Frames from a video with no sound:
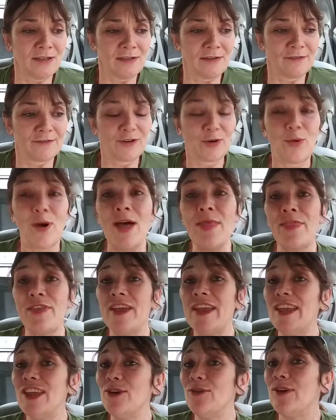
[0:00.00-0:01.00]
for one
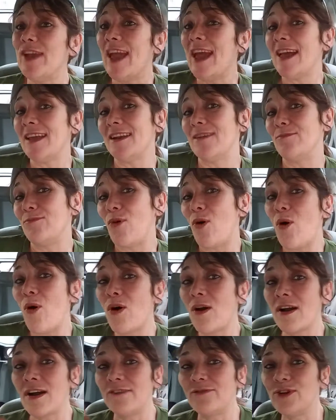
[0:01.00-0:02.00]
thing, you get
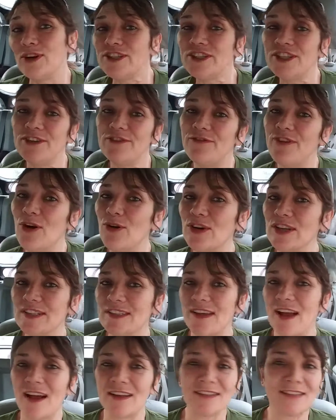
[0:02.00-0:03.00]
more of what you focus
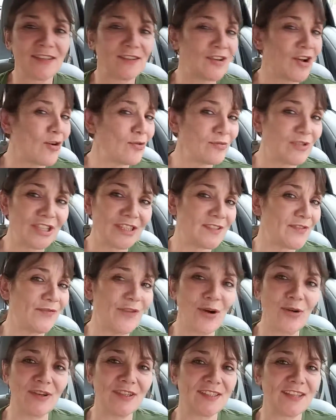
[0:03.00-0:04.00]
on. So don't just
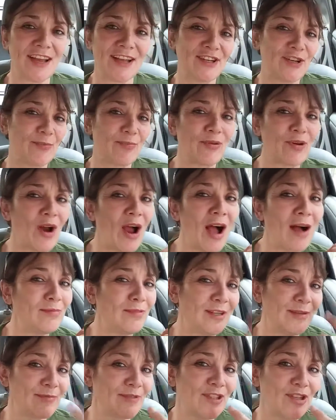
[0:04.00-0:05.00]
focus on your
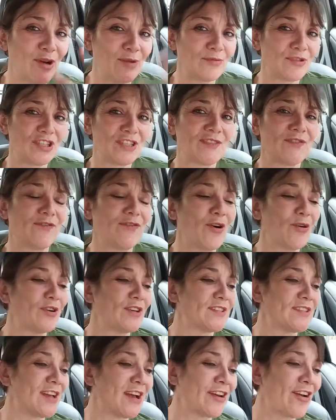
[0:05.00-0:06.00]
problems. Don't just
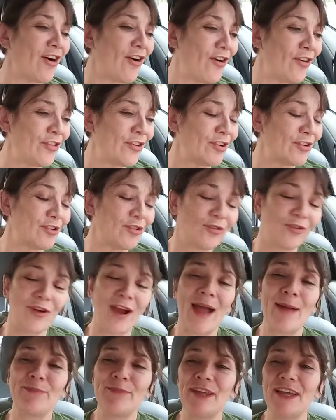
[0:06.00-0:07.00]
focus on all the
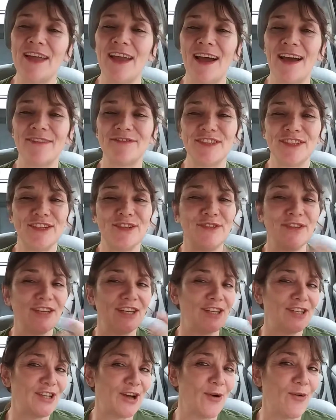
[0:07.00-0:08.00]
crap that you have to do that
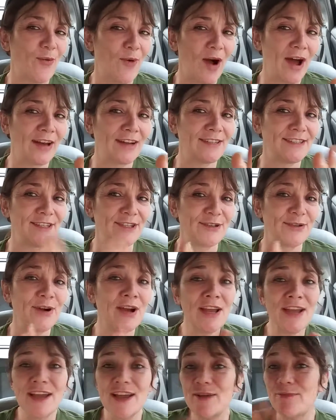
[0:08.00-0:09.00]
you don't want to do.
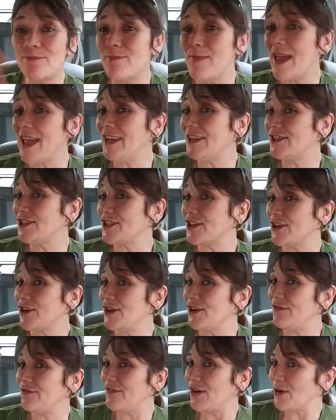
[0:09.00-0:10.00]
Make sure
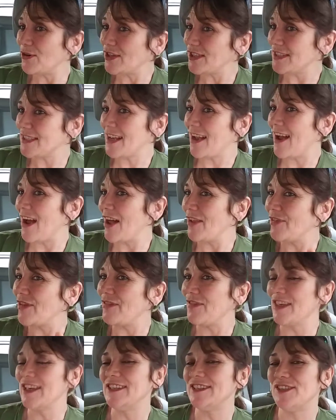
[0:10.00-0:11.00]
you focus on the
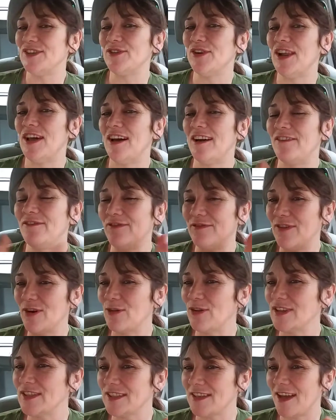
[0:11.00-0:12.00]
things you love.
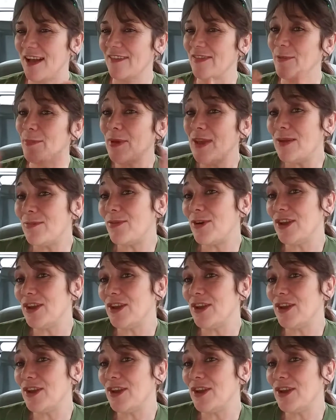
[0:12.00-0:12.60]
Focus on the people